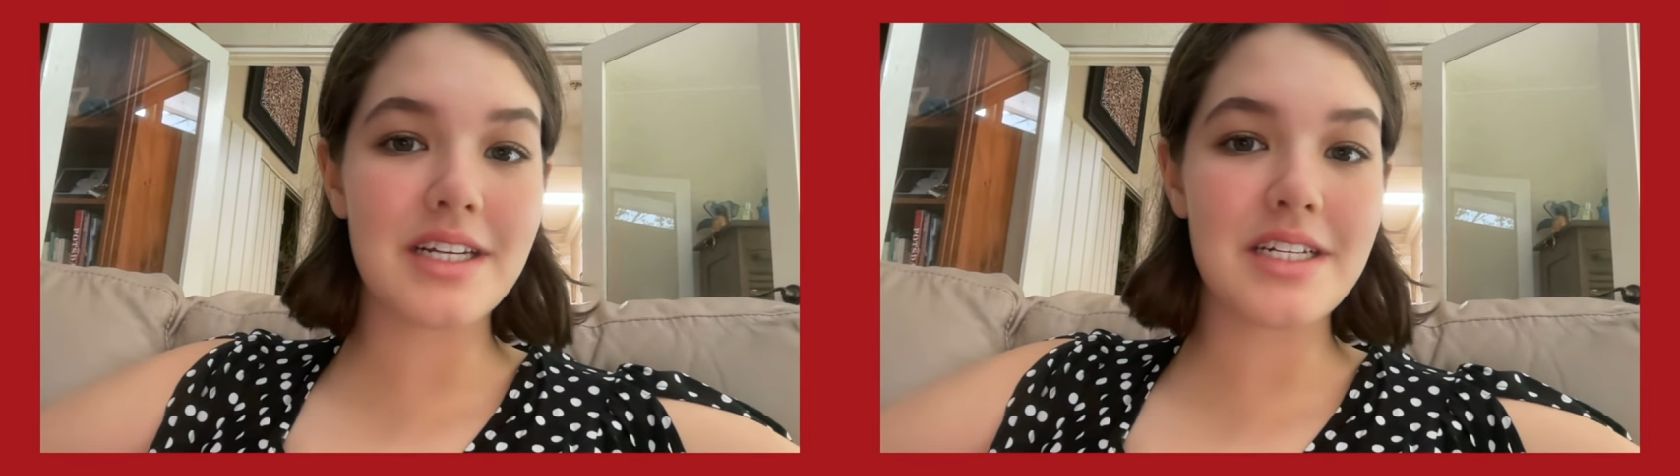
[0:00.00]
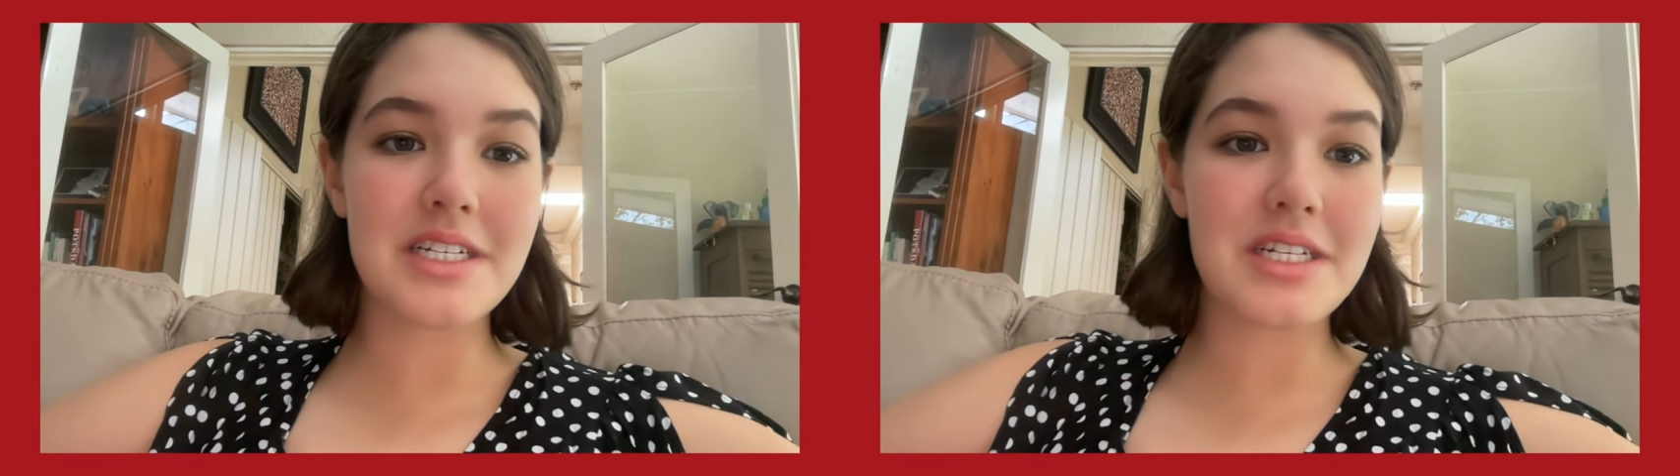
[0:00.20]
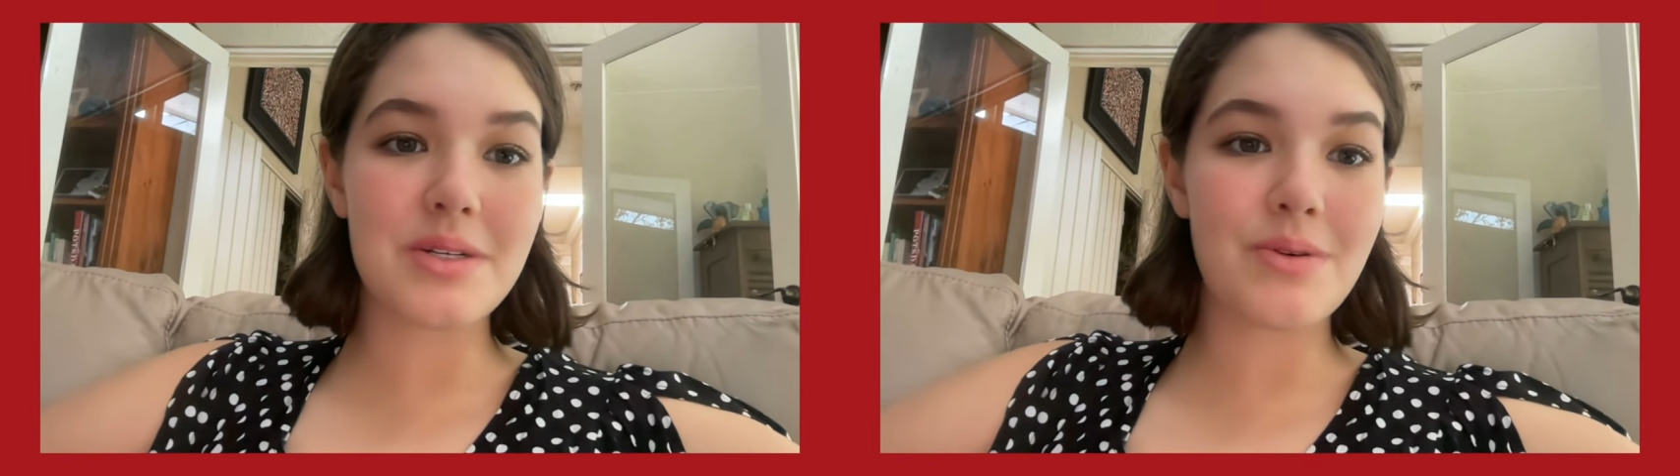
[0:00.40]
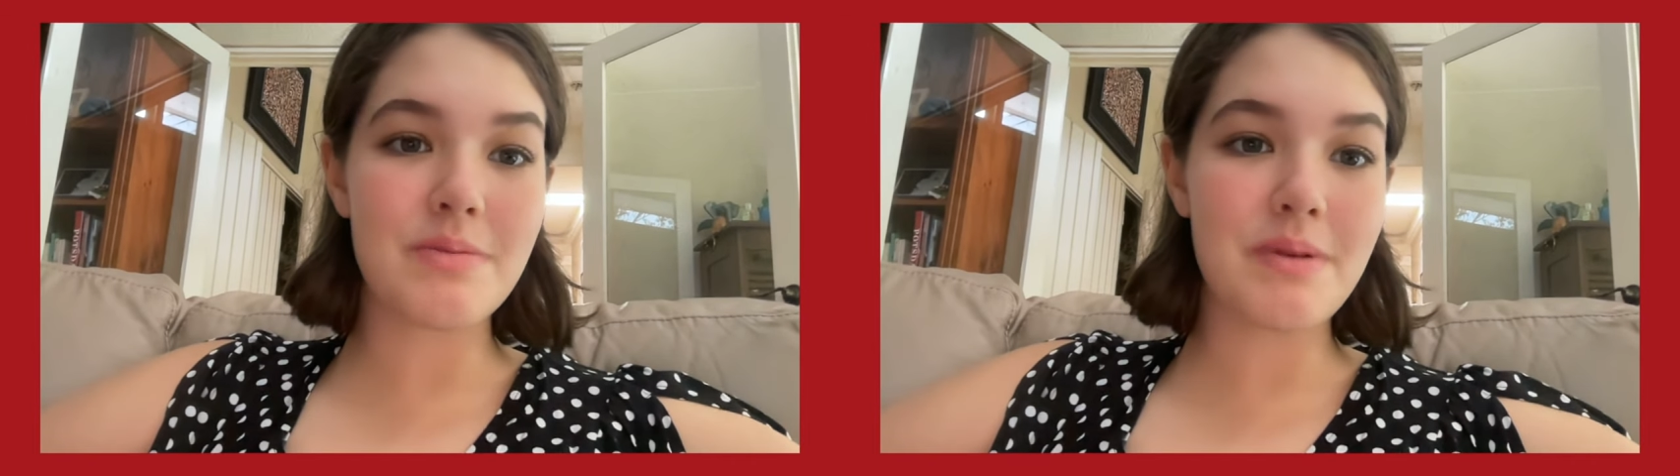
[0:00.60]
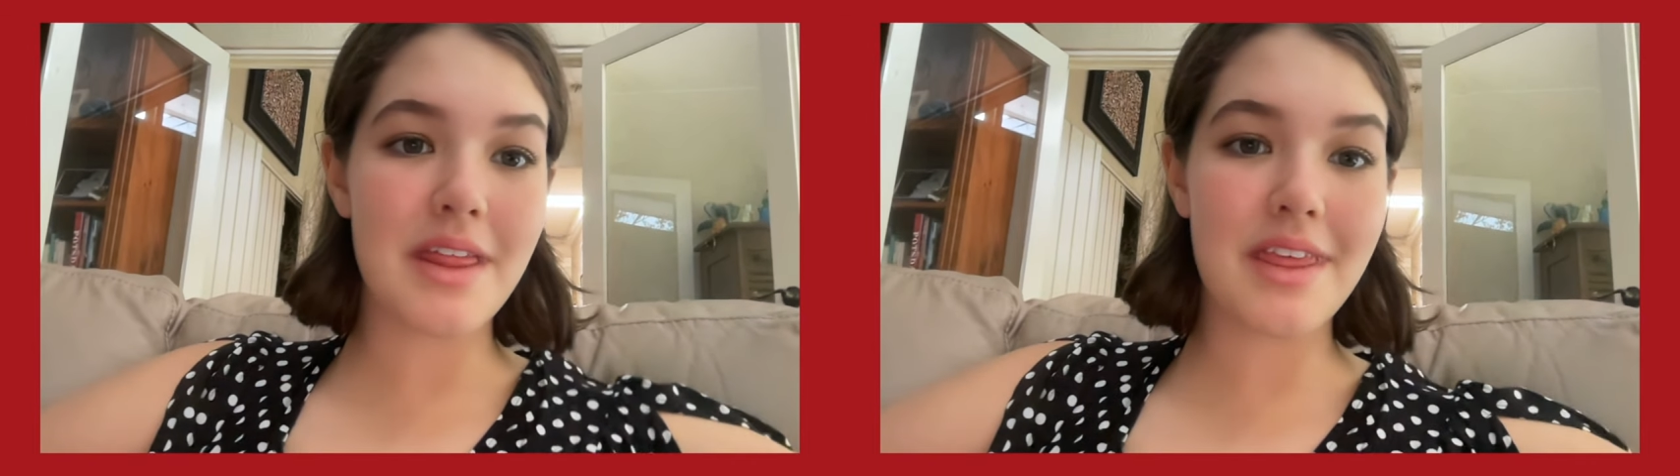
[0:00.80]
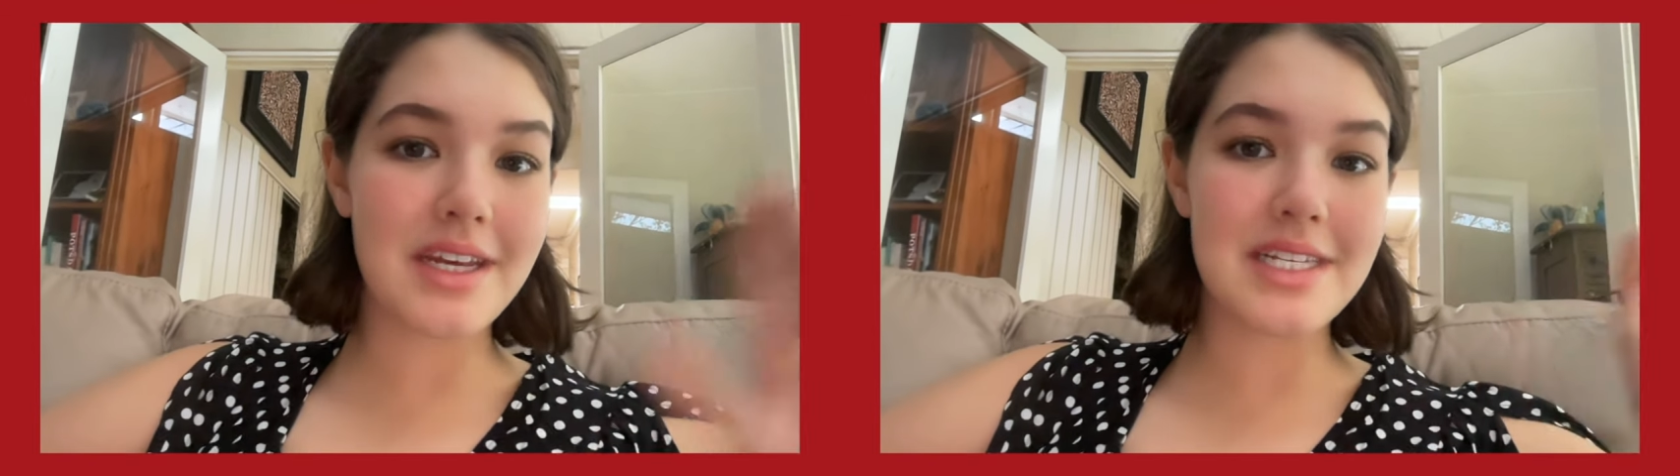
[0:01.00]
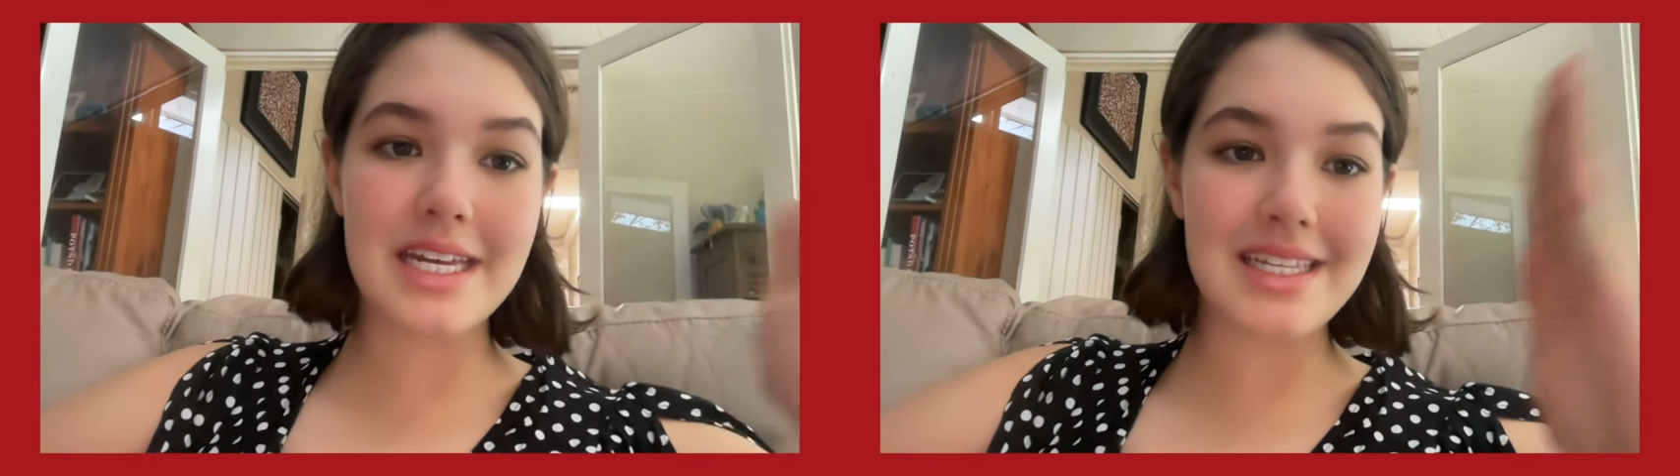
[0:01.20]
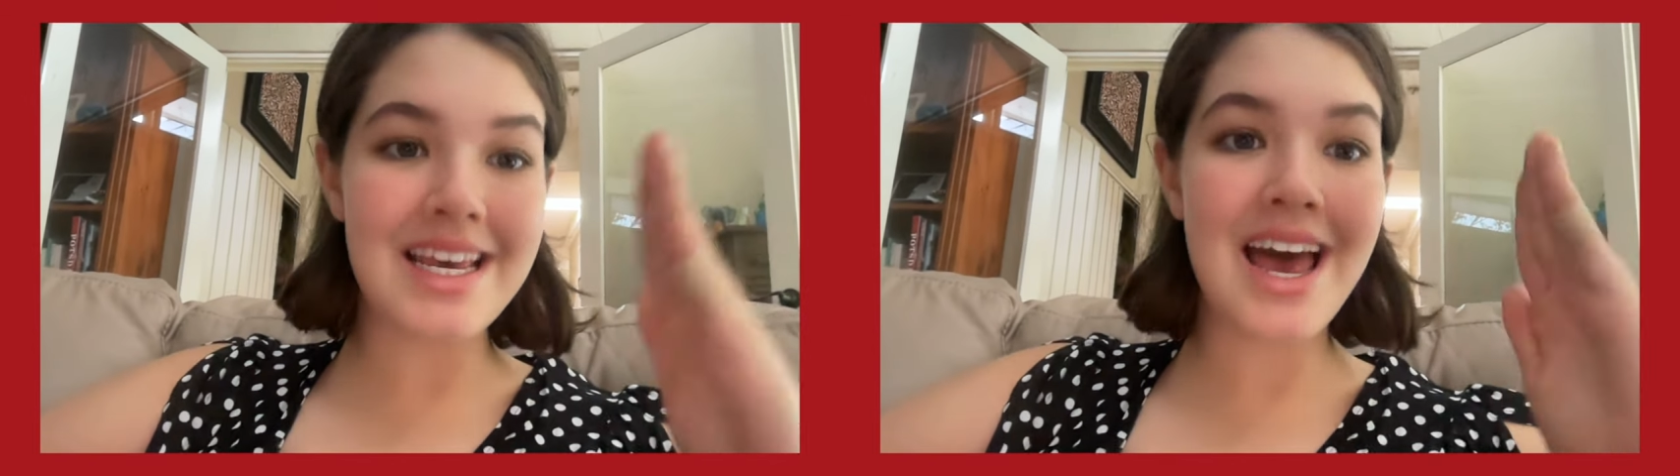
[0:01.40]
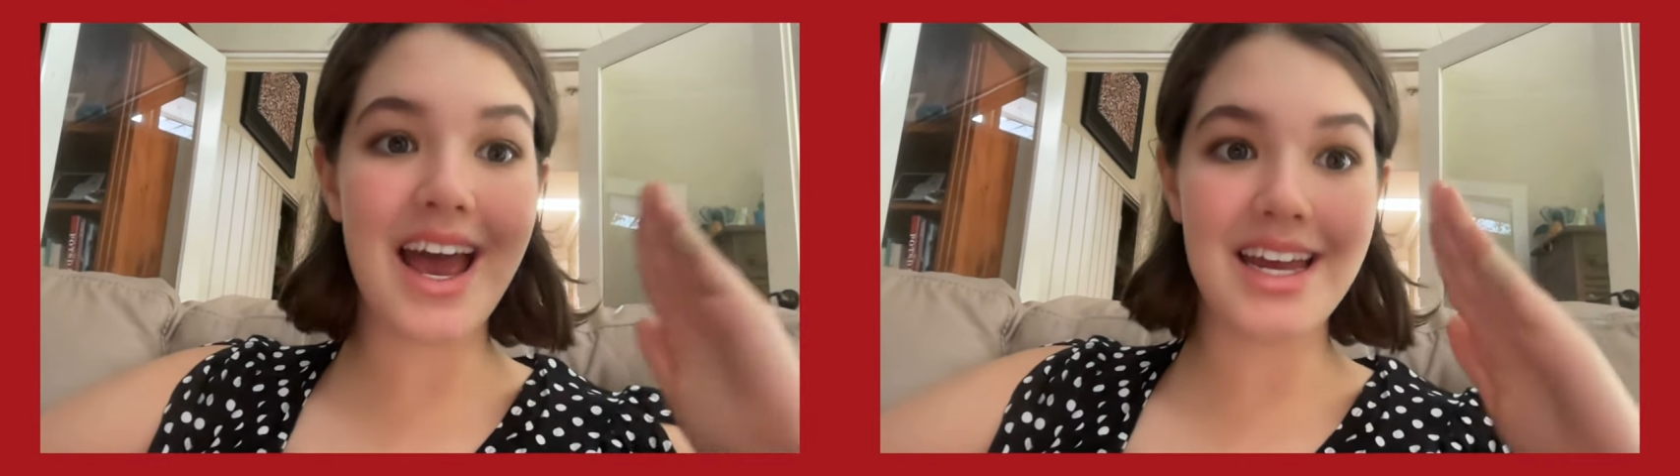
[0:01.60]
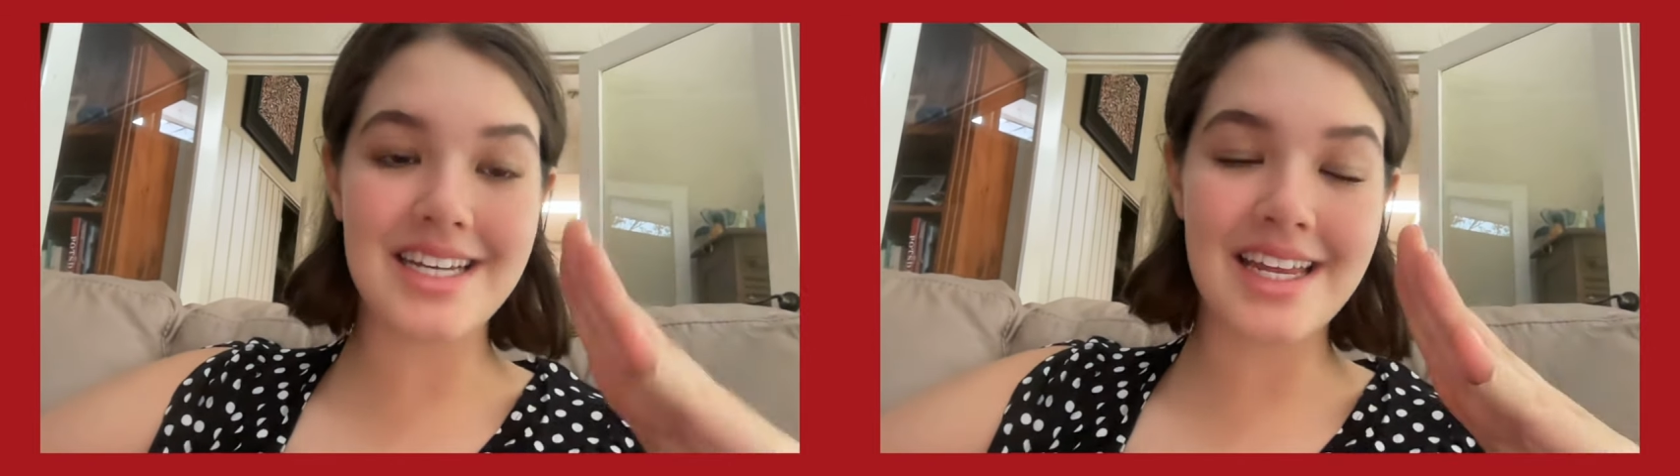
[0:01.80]
and this has always been a thing since
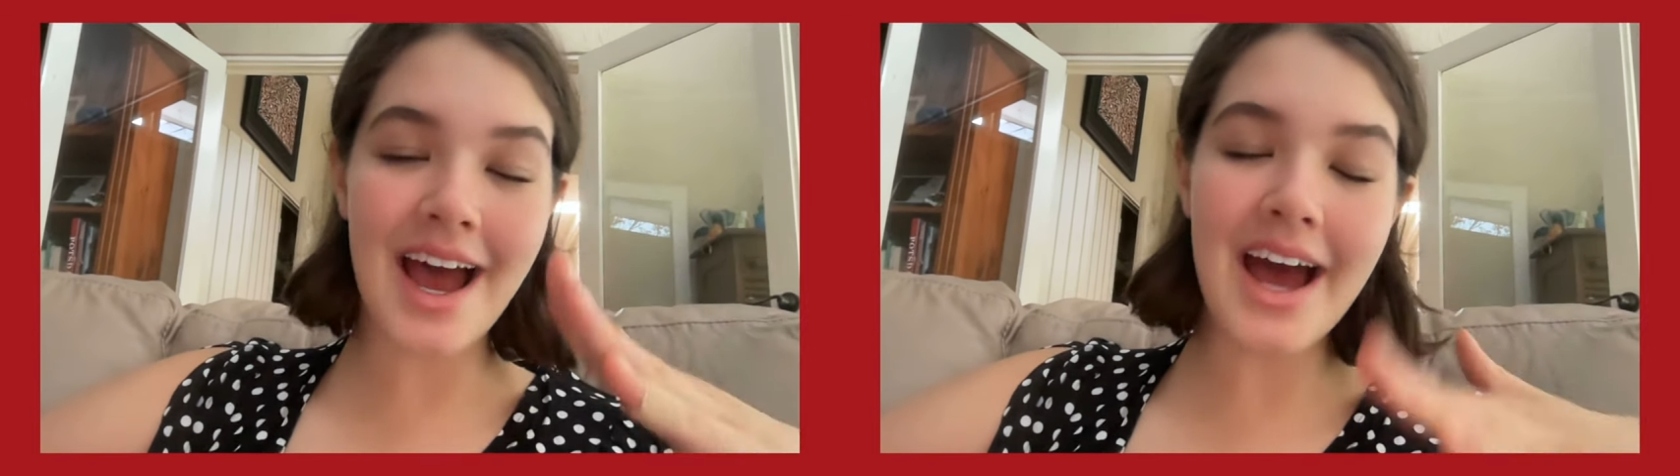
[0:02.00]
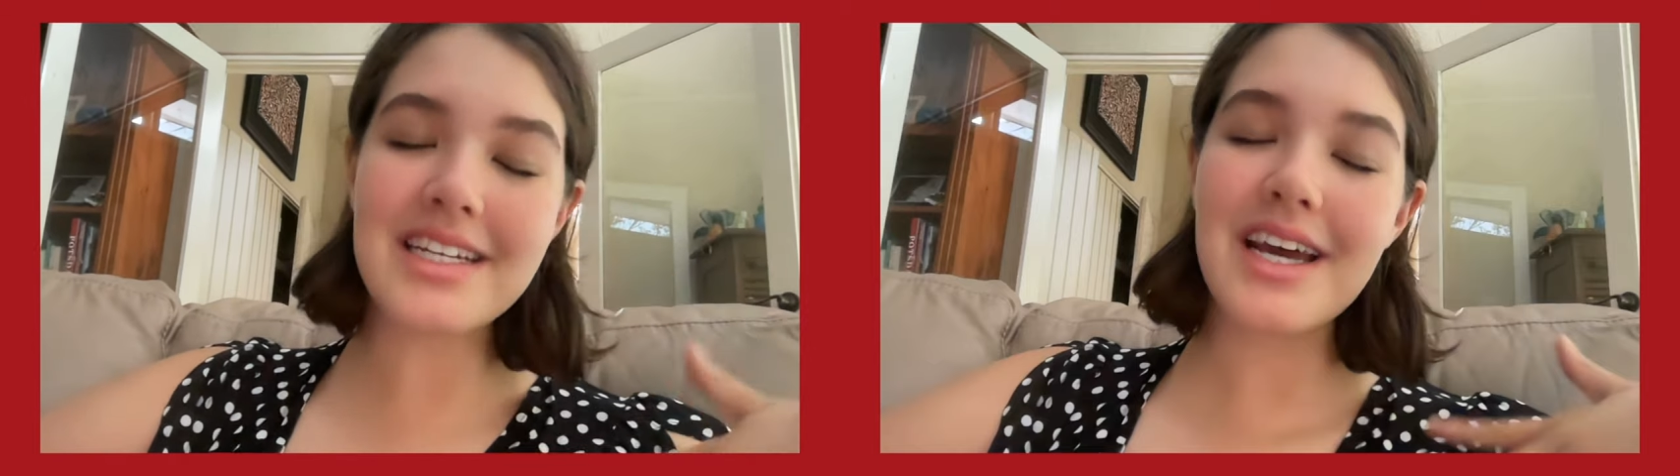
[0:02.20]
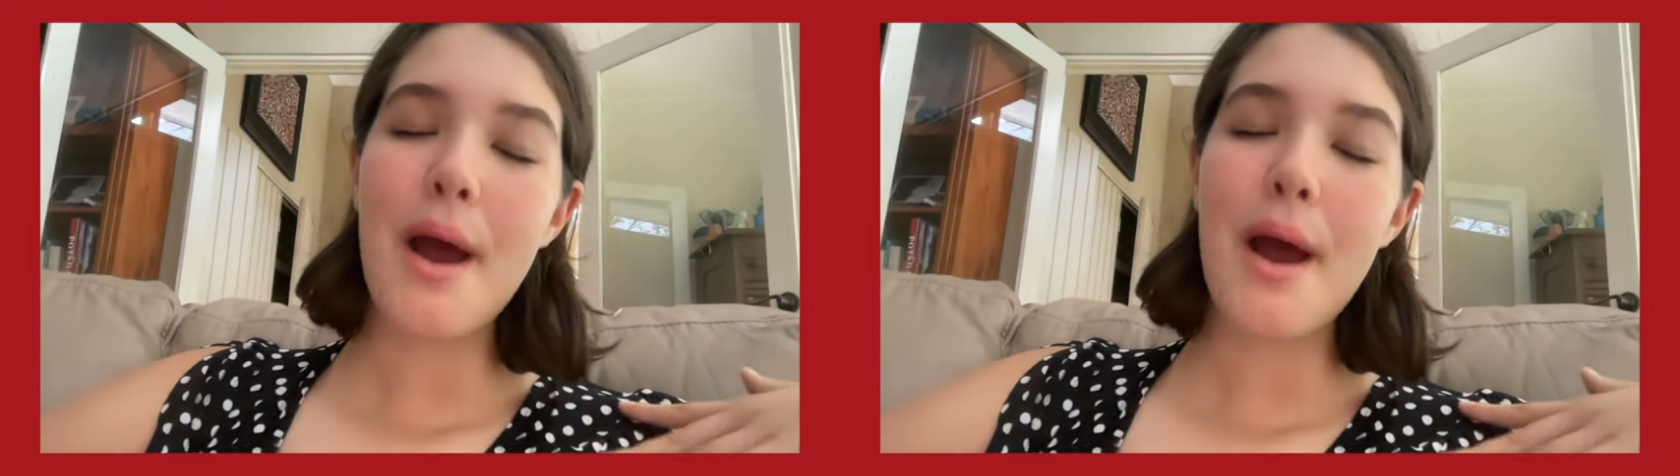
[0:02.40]
I said that.